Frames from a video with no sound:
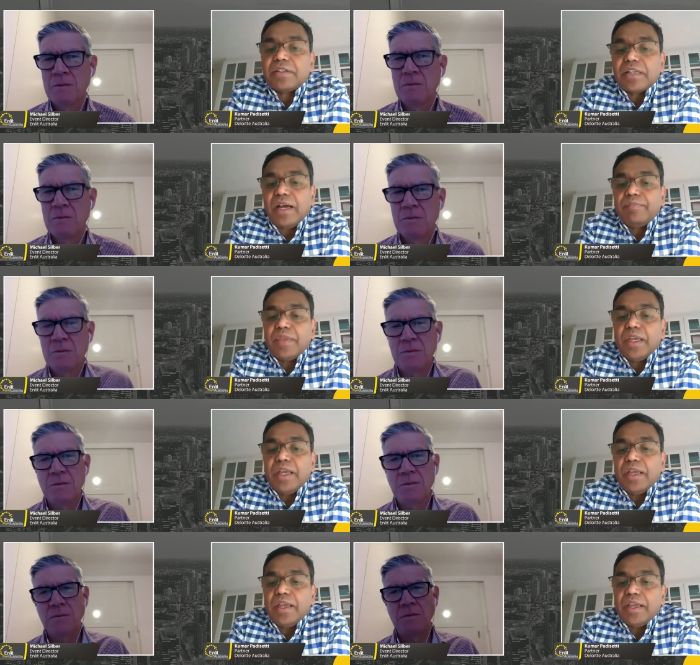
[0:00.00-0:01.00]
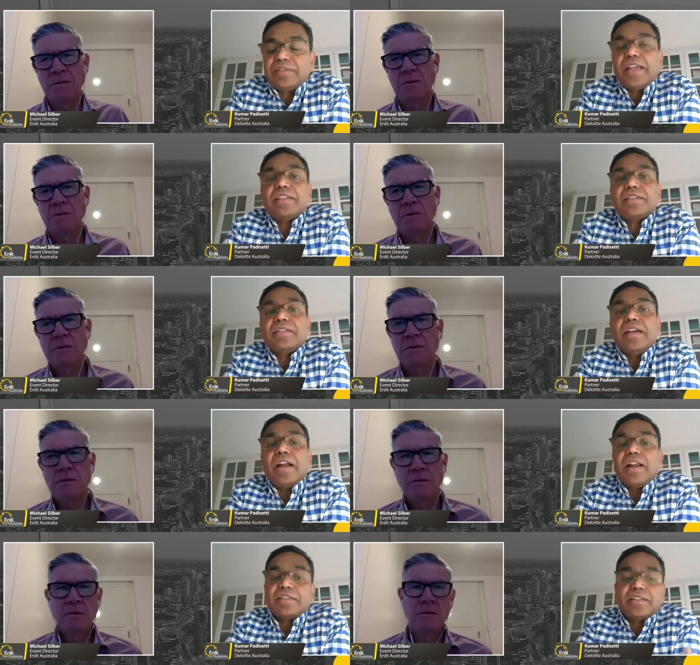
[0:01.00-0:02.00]
Speaker 1: um, uh, execs are
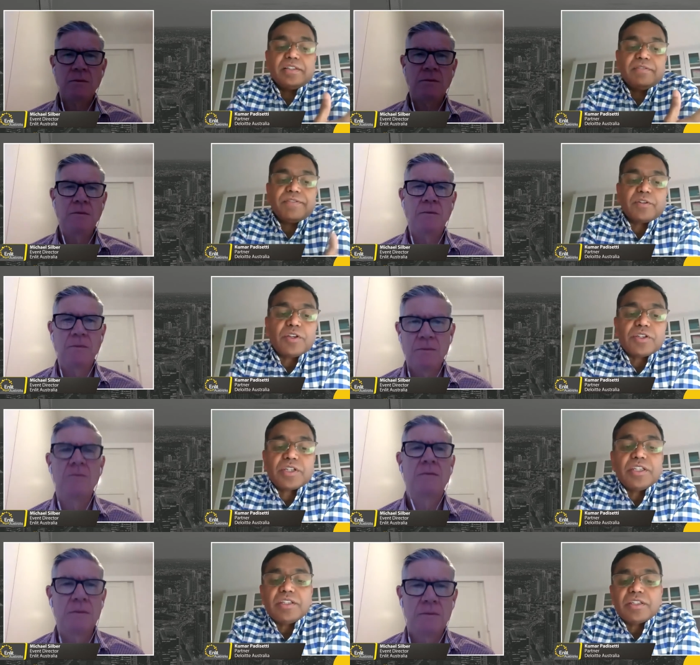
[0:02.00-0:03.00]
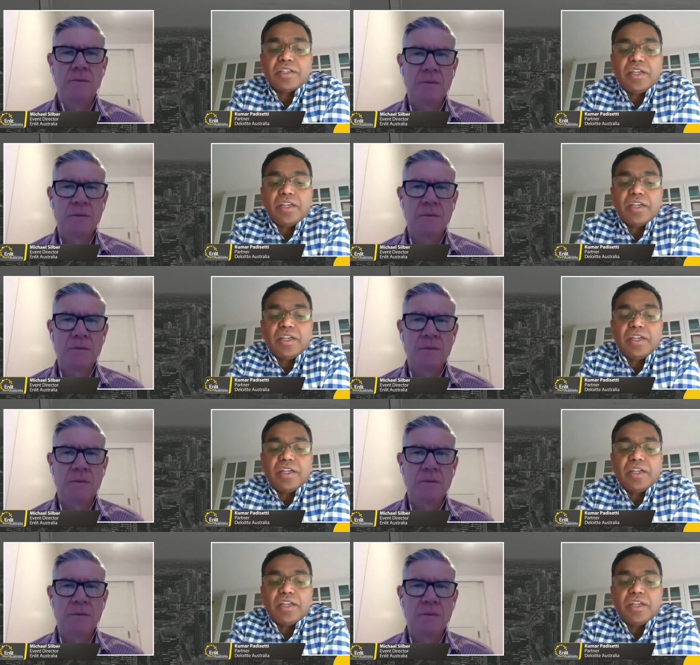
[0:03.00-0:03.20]
asking different questions,